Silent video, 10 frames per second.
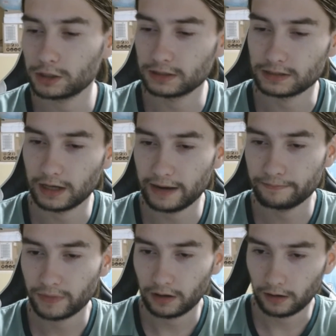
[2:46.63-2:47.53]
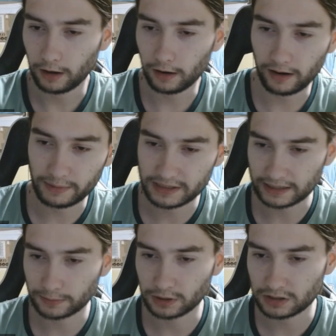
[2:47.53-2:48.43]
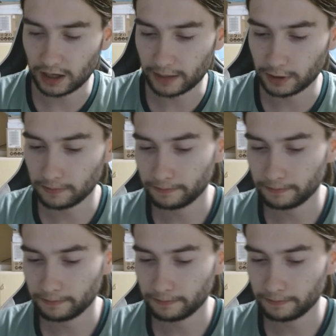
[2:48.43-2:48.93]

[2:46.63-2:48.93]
this game. Let me set up the timer.